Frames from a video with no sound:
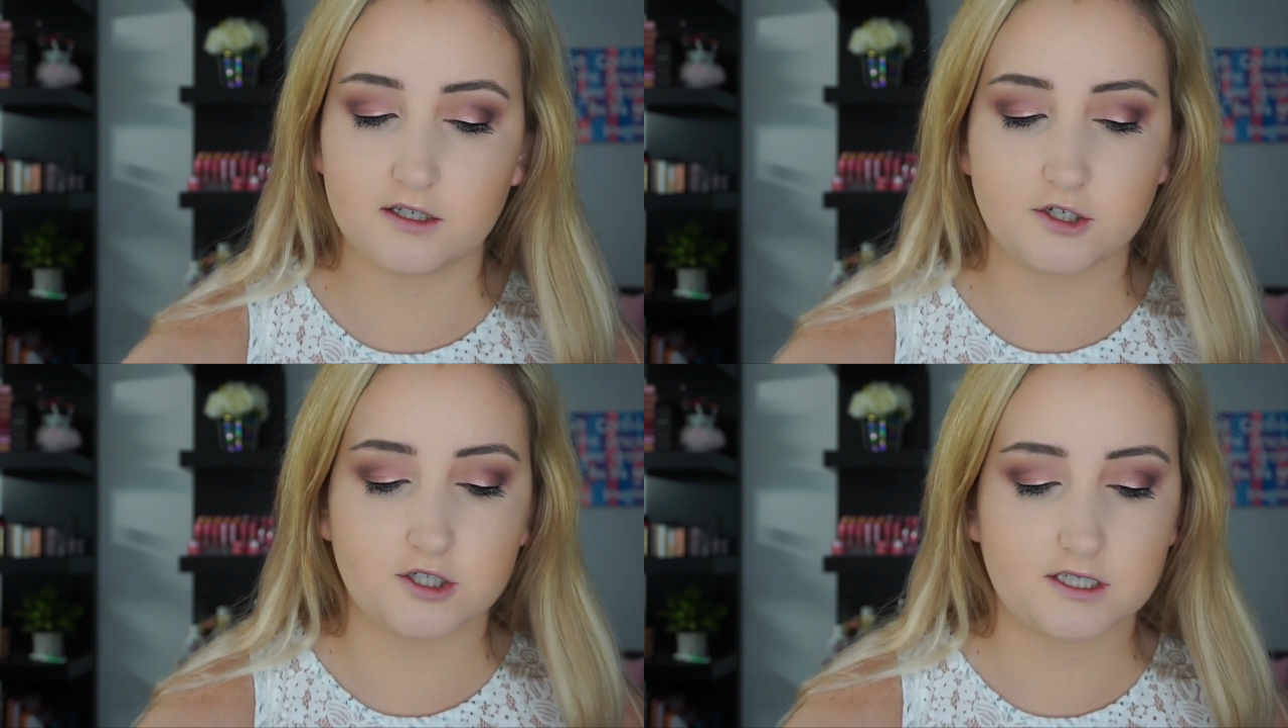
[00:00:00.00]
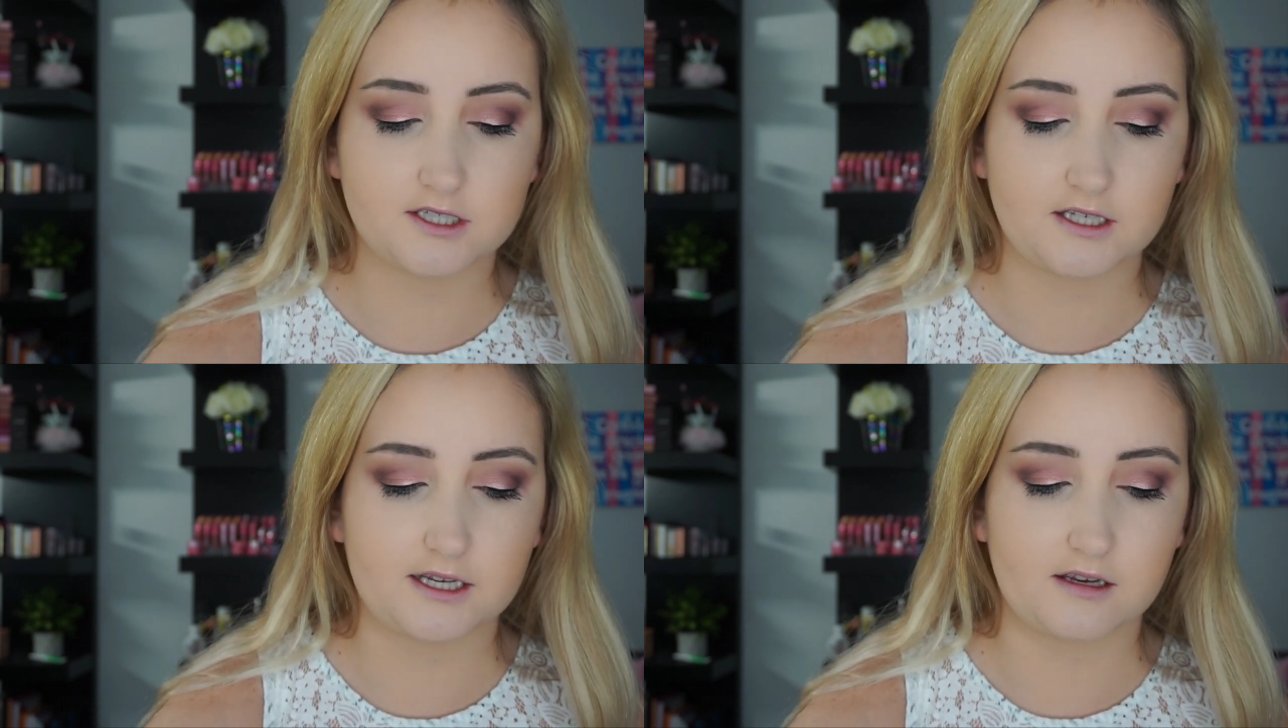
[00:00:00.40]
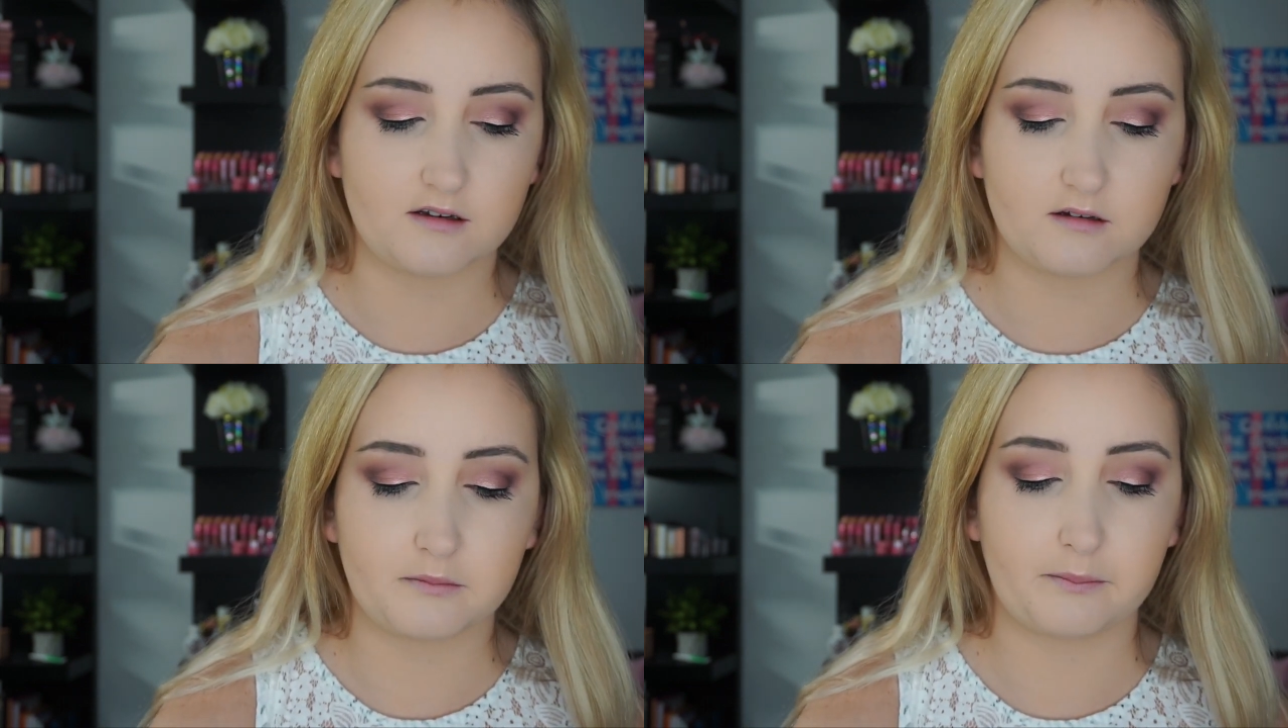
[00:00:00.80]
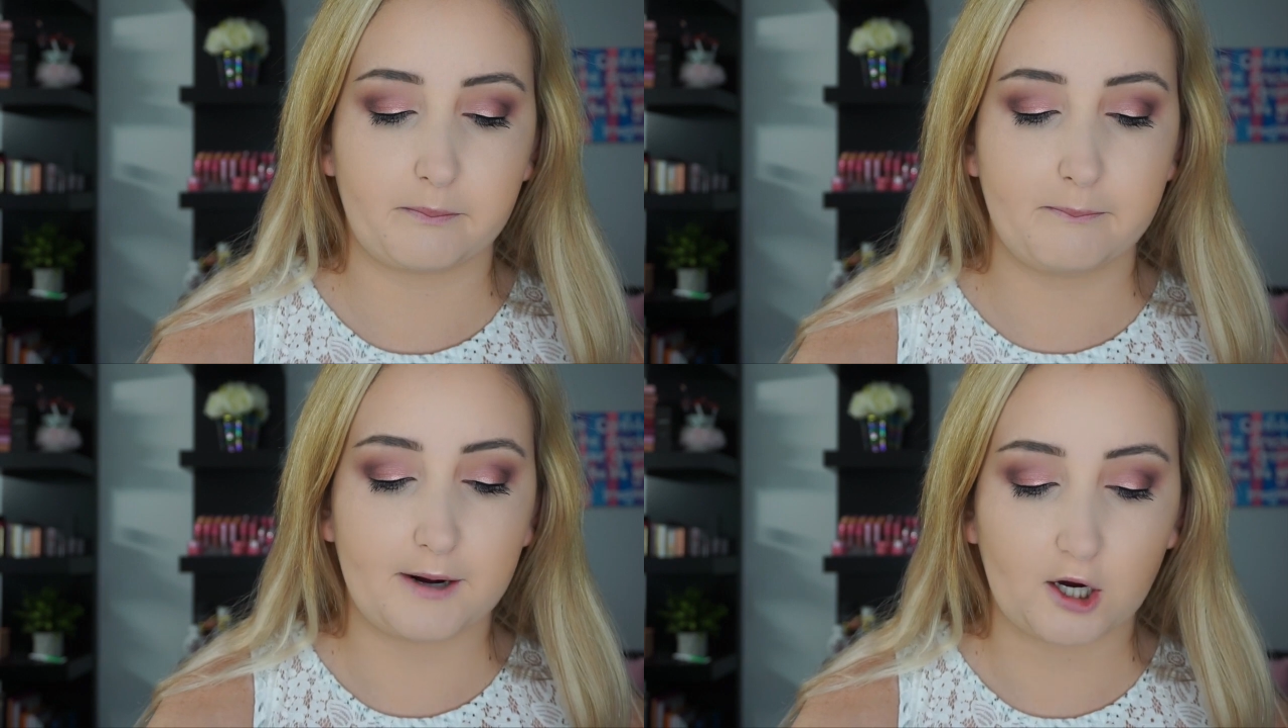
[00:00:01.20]
They're just like
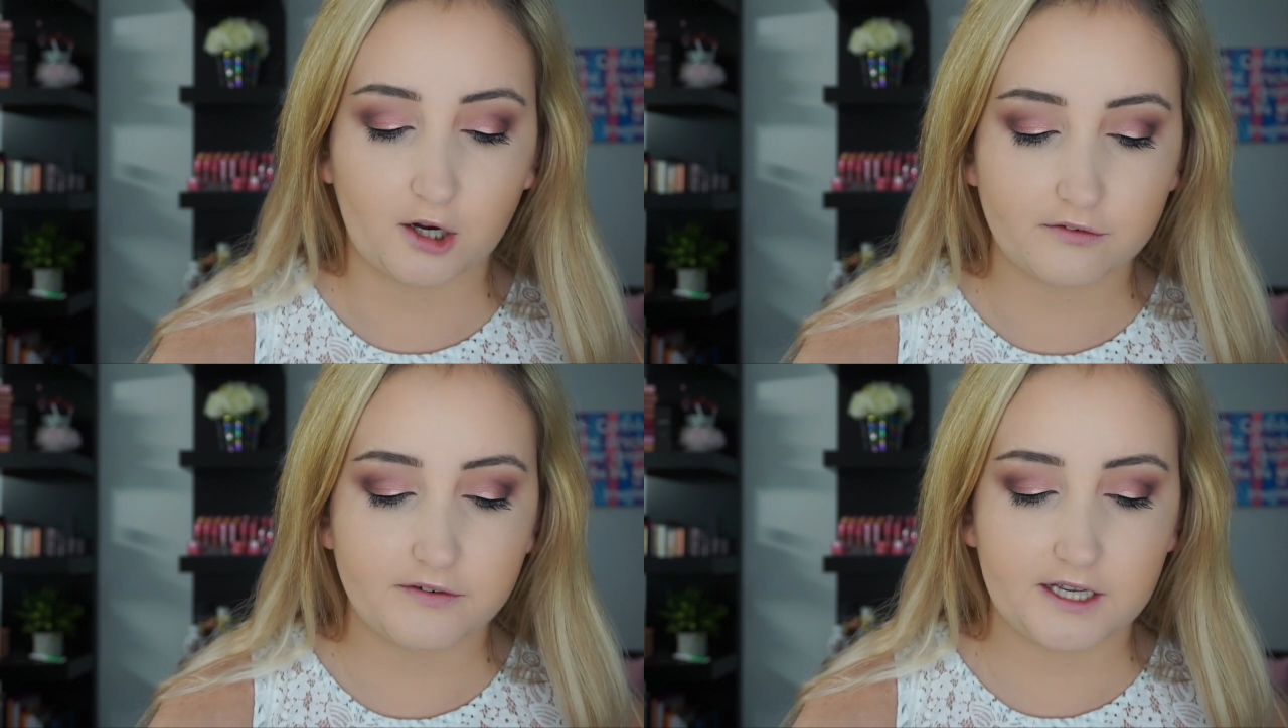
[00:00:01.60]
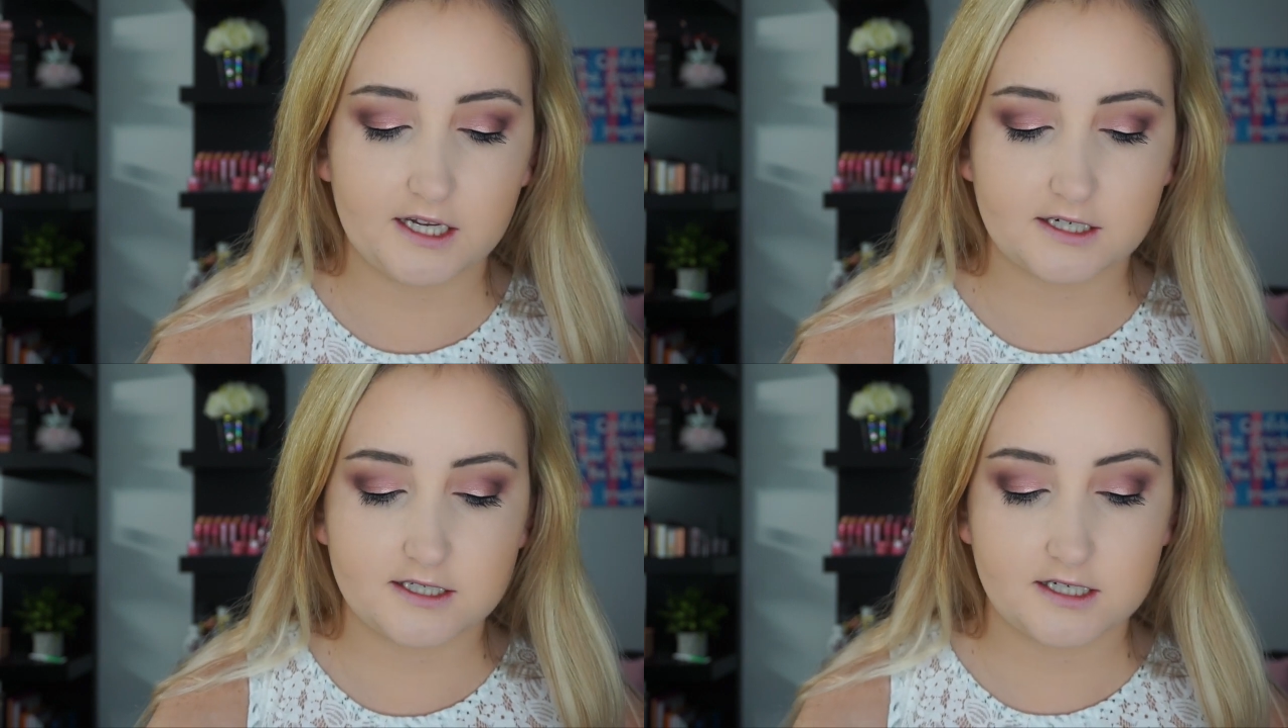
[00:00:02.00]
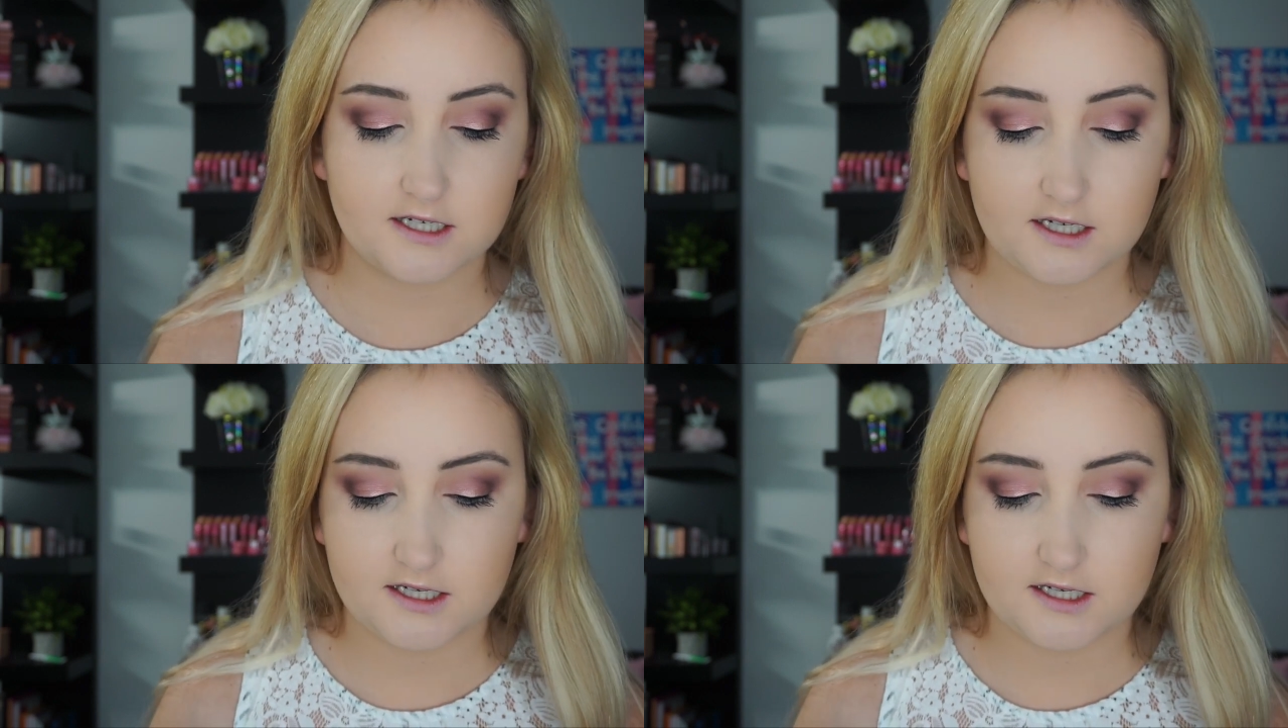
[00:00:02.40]
perfect